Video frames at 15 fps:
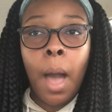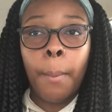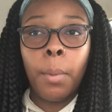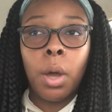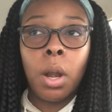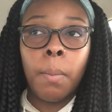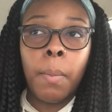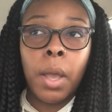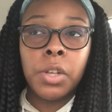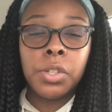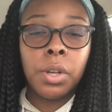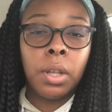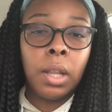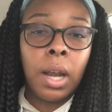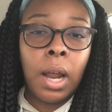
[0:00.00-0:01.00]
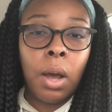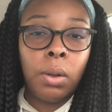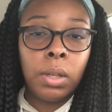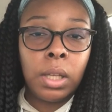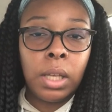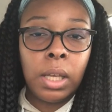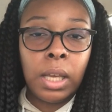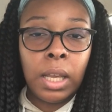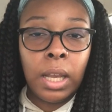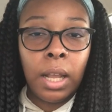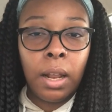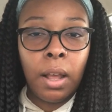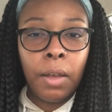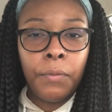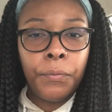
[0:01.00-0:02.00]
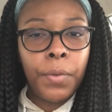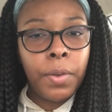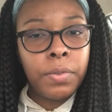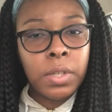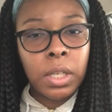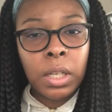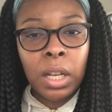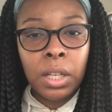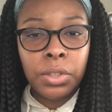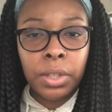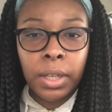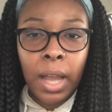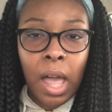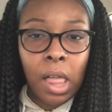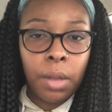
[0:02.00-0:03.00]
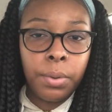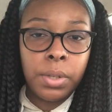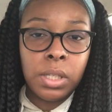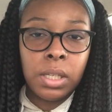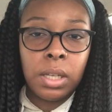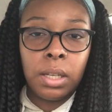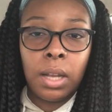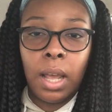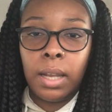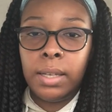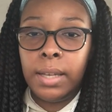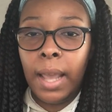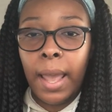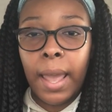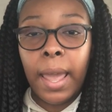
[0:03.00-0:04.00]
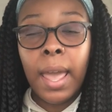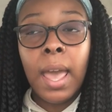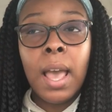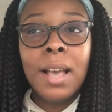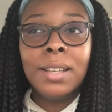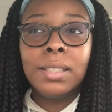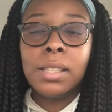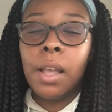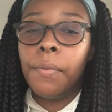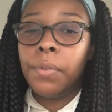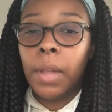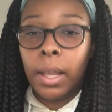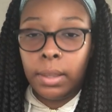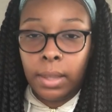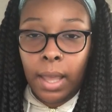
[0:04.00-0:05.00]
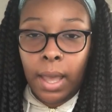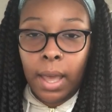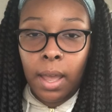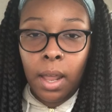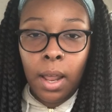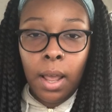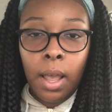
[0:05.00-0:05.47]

I'm going to make sure that I only eat 1,500 calories a day, stuff like that.